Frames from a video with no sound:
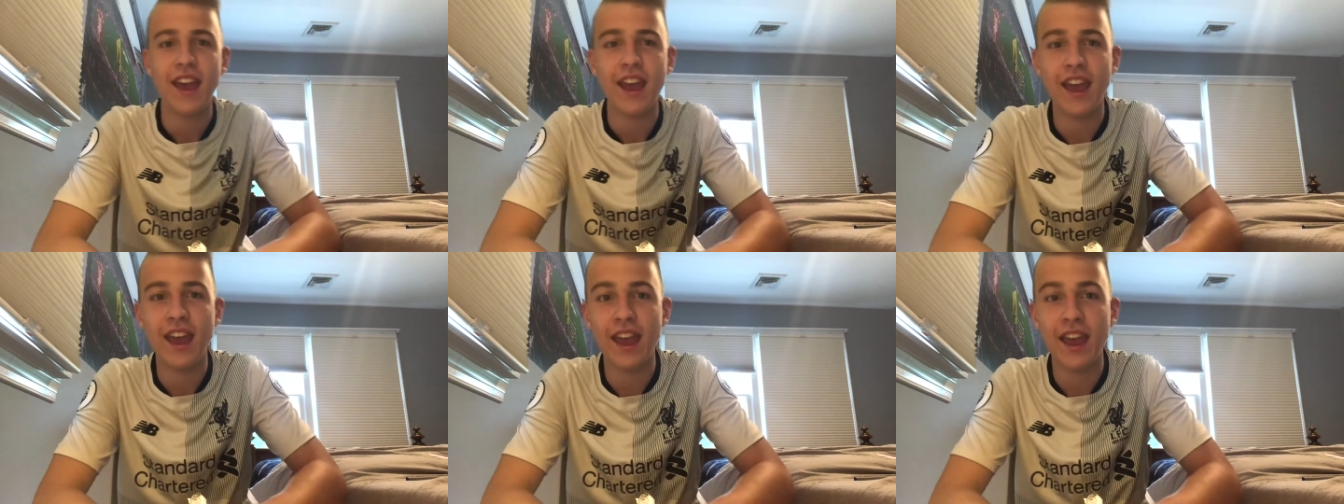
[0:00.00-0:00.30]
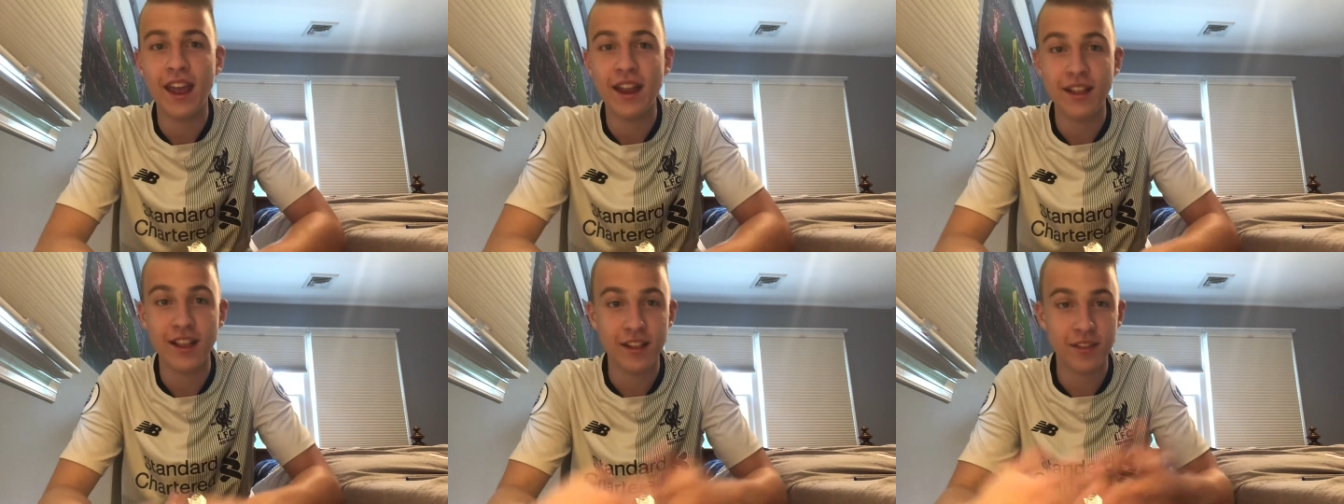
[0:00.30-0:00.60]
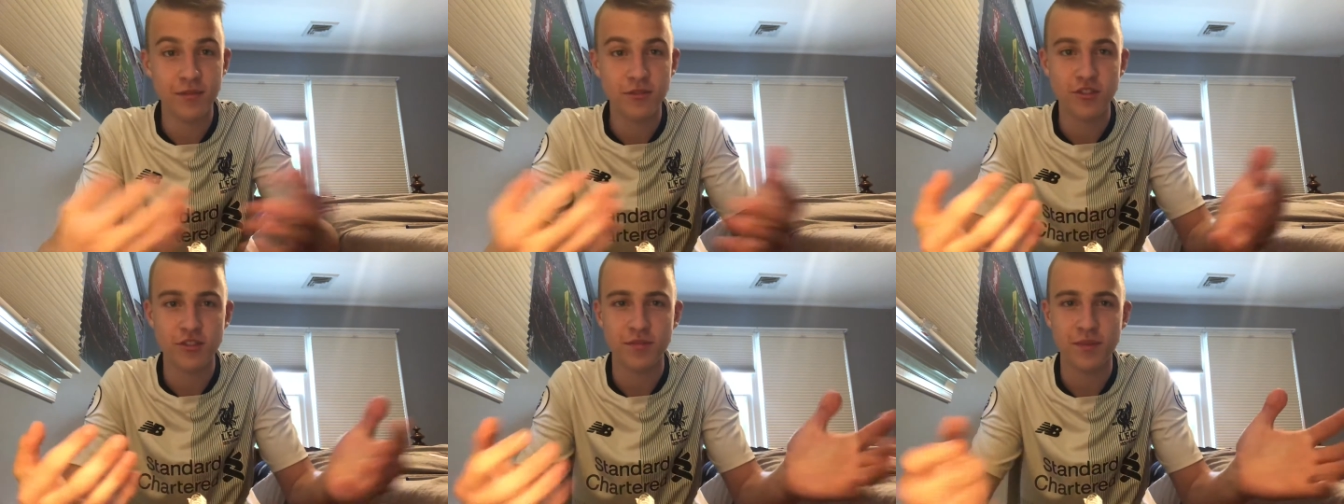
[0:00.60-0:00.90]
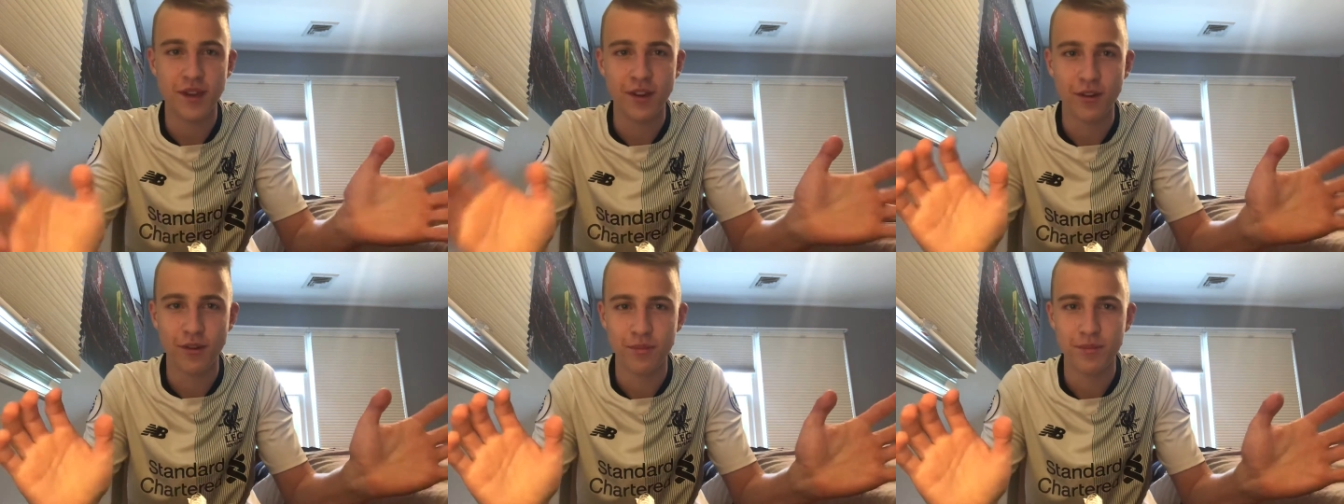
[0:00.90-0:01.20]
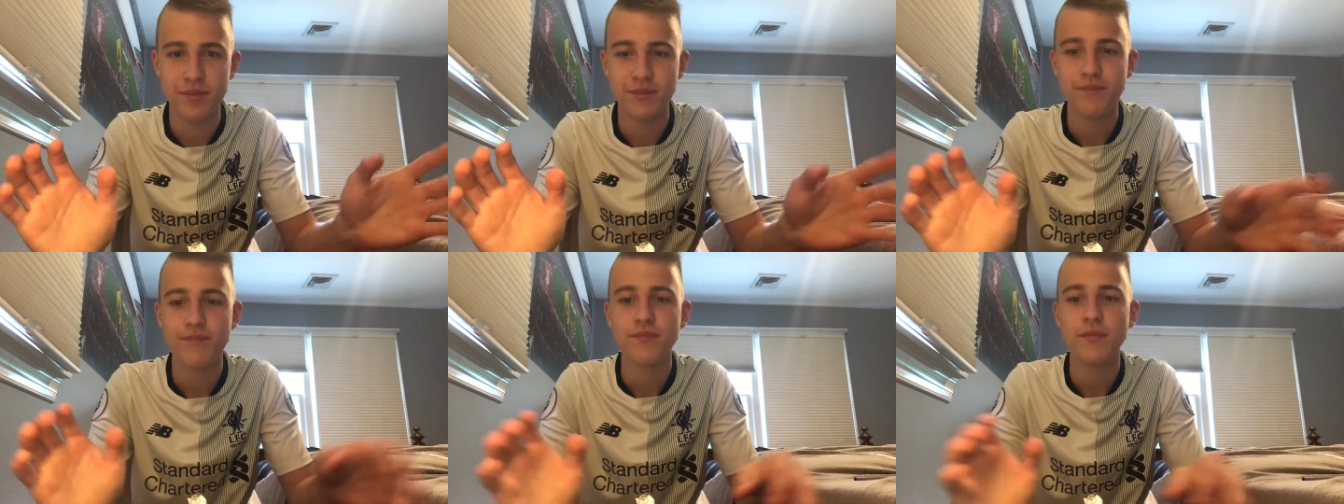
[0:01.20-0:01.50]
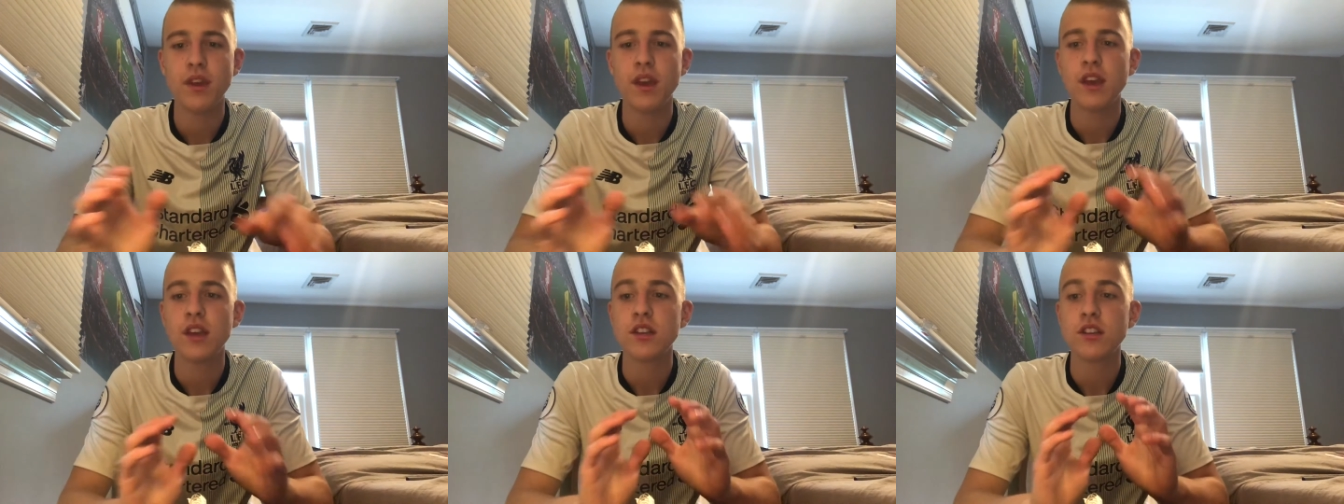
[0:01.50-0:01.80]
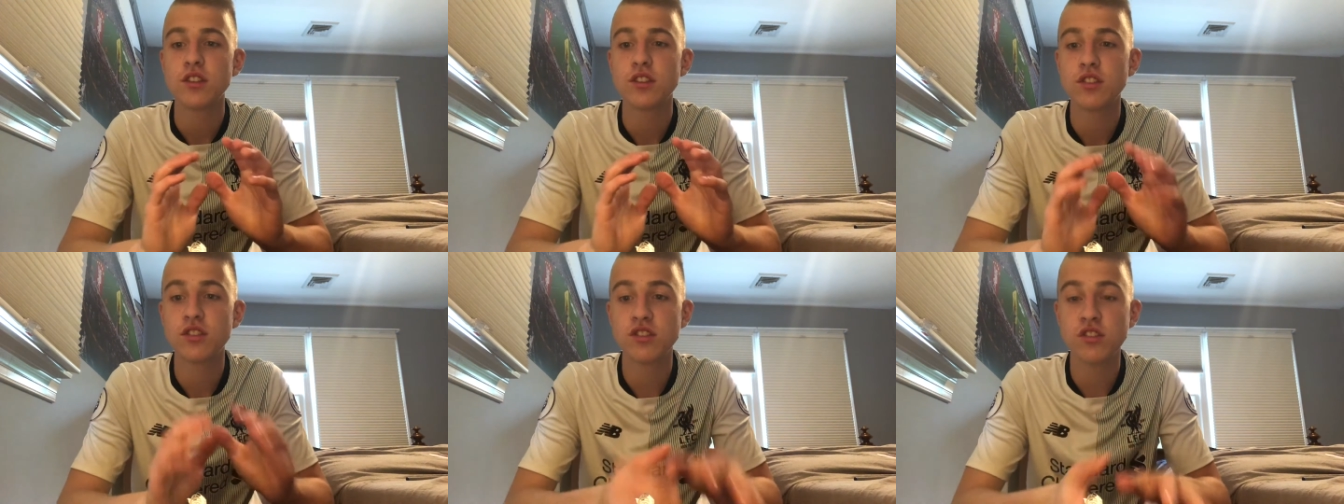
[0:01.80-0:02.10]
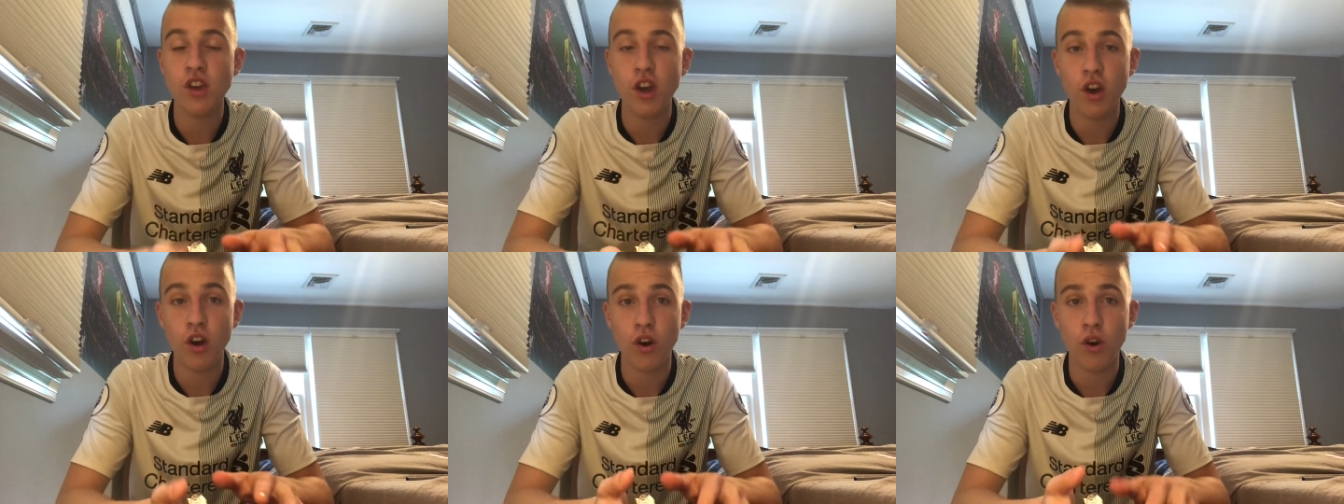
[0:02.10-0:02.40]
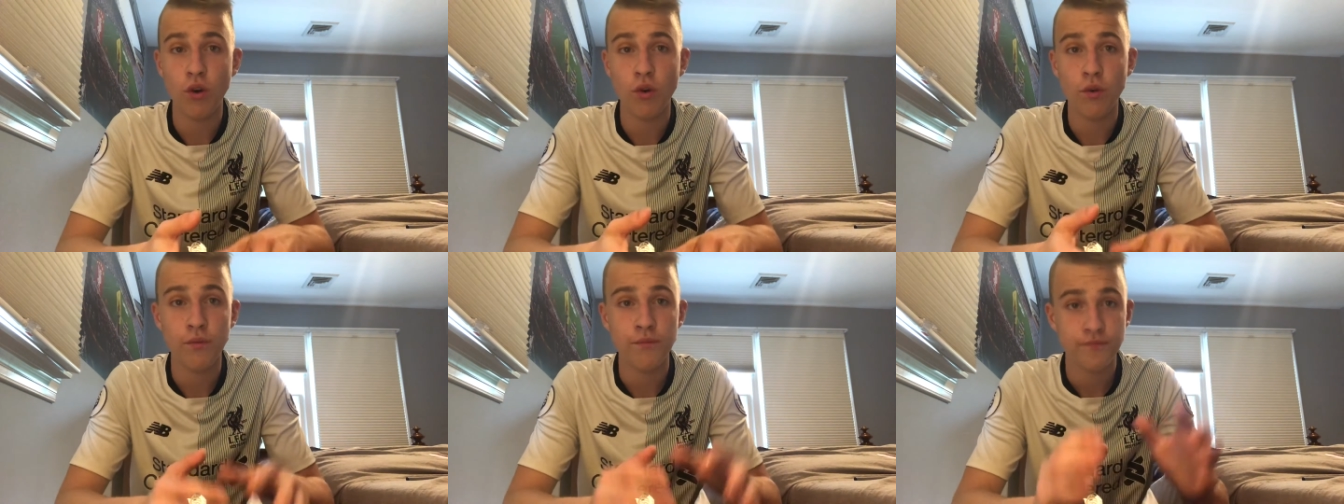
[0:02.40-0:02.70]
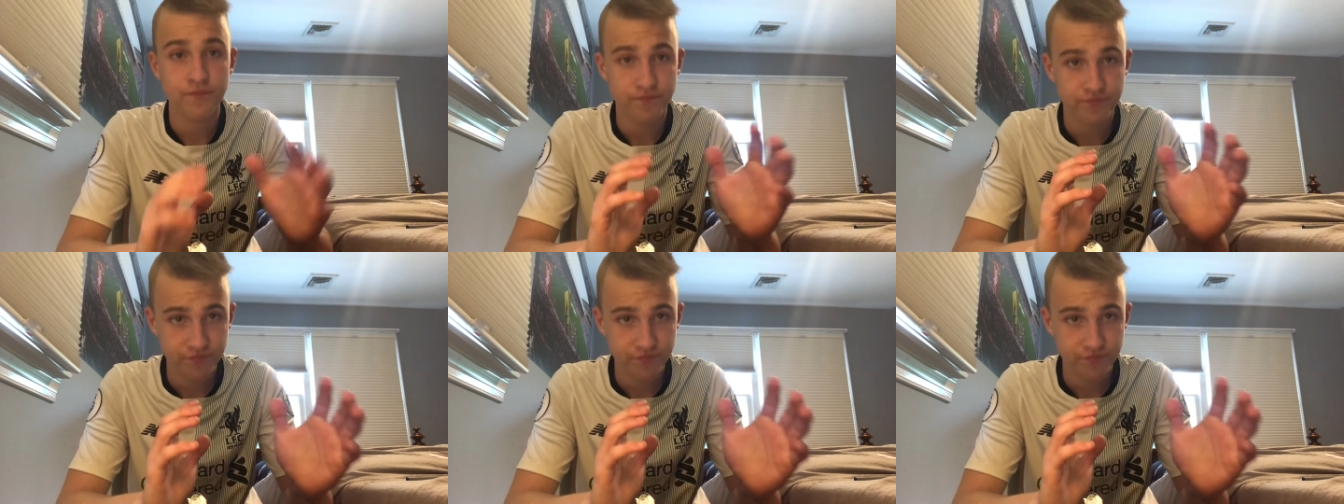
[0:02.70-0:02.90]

And that's just my hope. So,